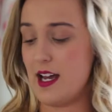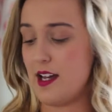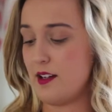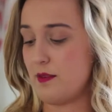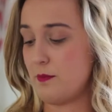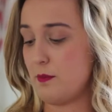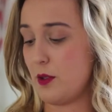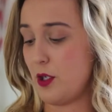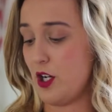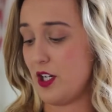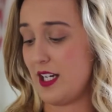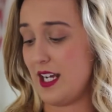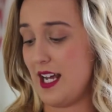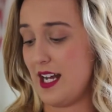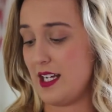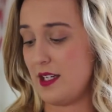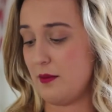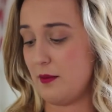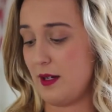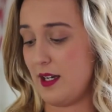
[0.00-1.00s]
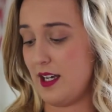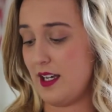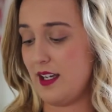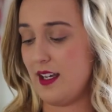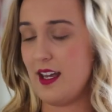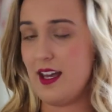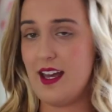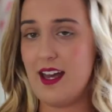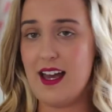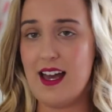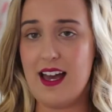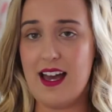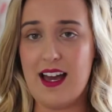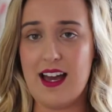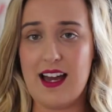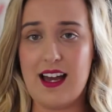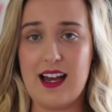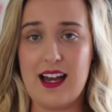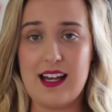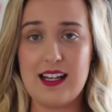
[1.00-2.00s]
I got it anyway,
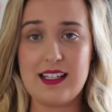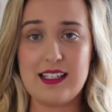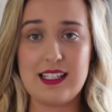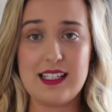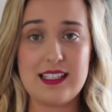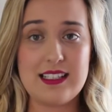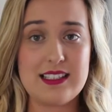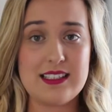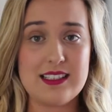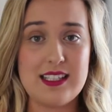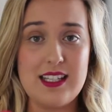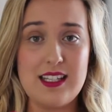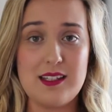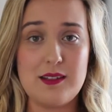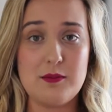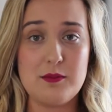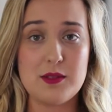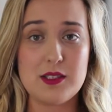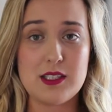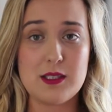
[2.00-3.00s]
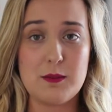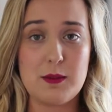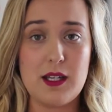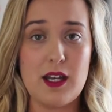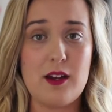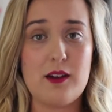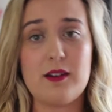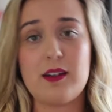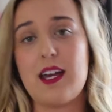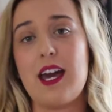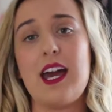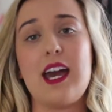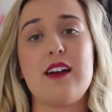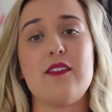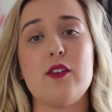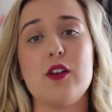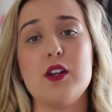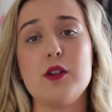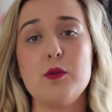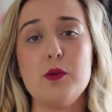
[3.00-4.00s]
and it seems to be okay.
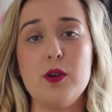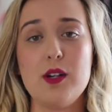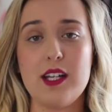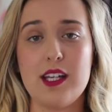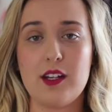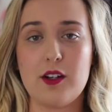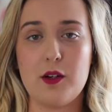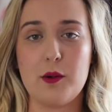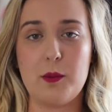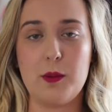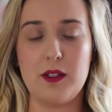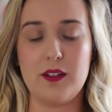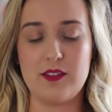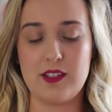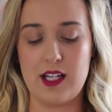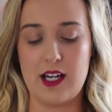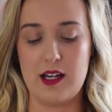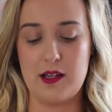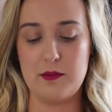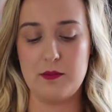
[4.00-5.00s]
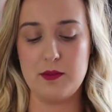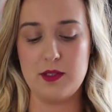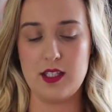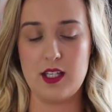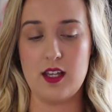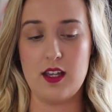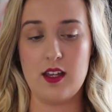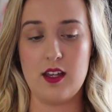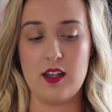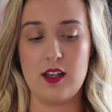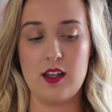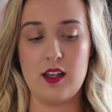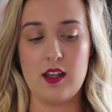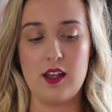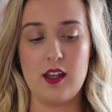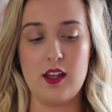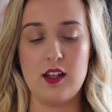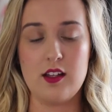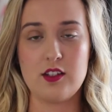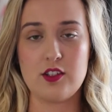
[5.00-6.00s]
I've only worn it a couple of times,
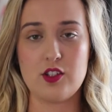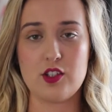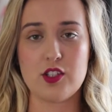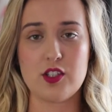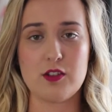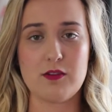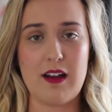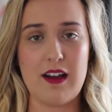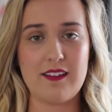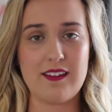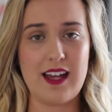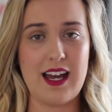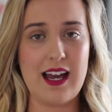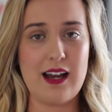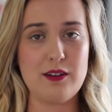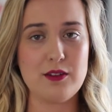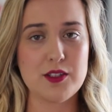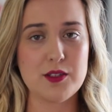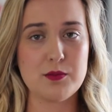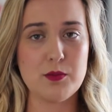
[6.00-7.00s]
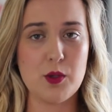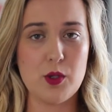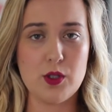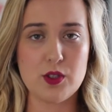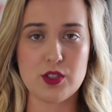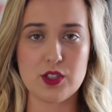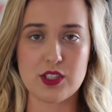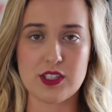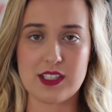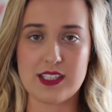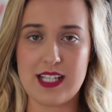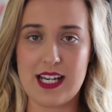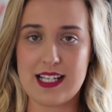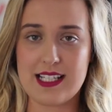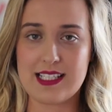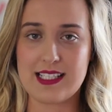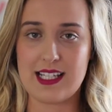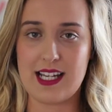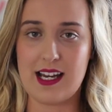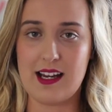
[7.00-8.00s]
just around the house more, just to
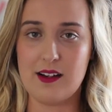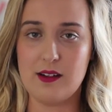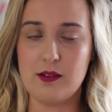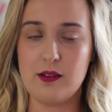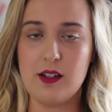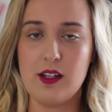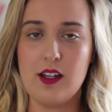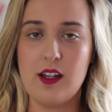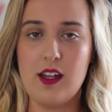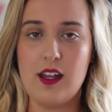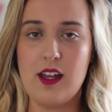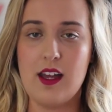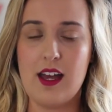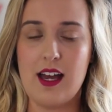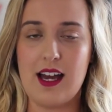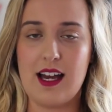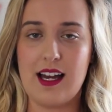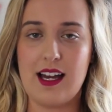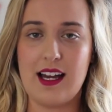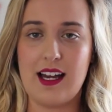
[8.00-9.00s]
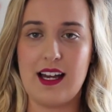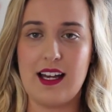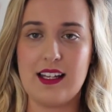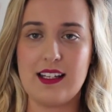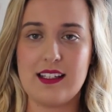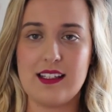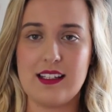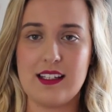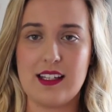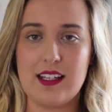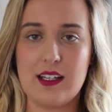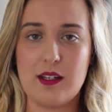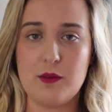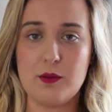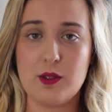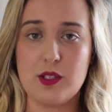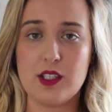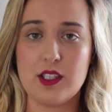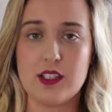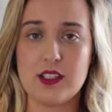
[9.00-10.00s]
test it out, and it
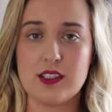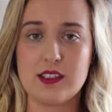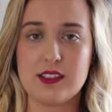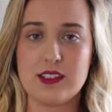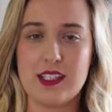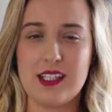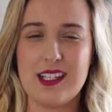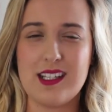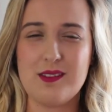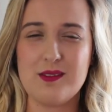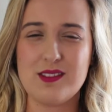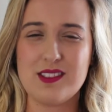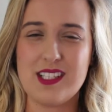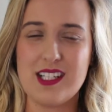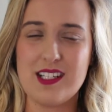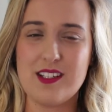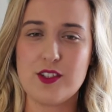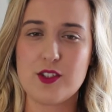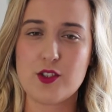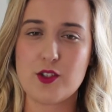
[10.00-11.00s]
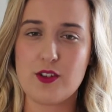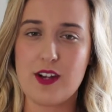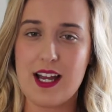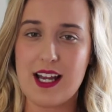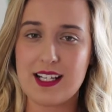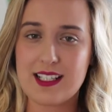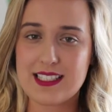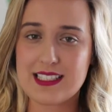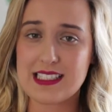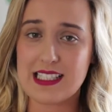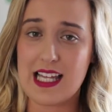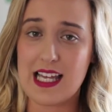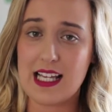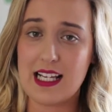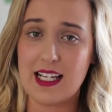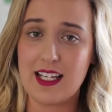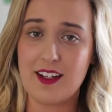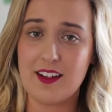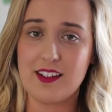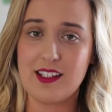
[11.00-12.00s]
did drag
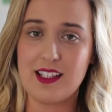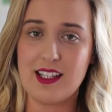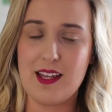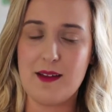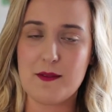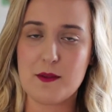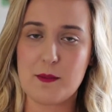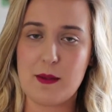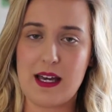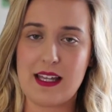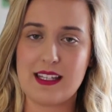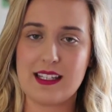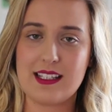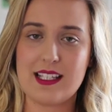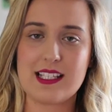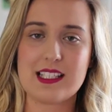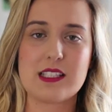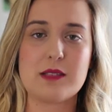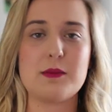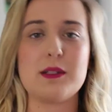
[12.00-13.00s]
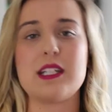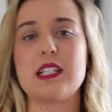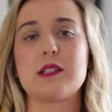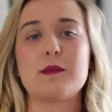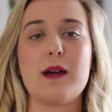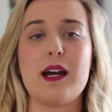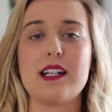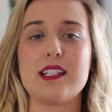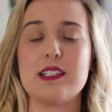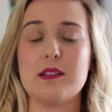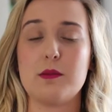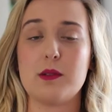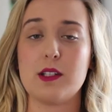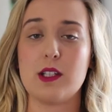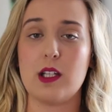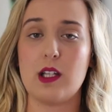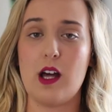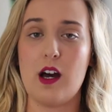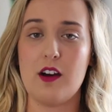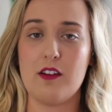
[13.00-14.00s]
slightly on the lips, but I think that's to be expected with
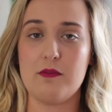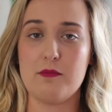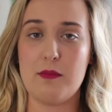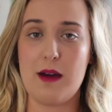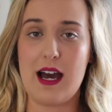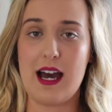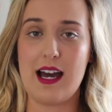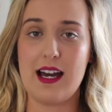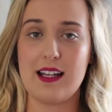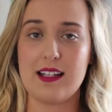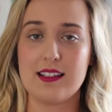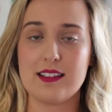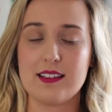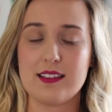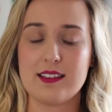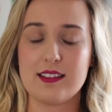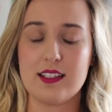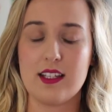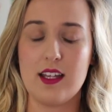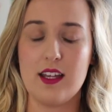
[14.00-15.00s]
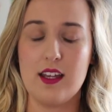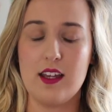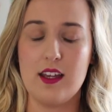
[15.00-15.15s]
a lot of mattes.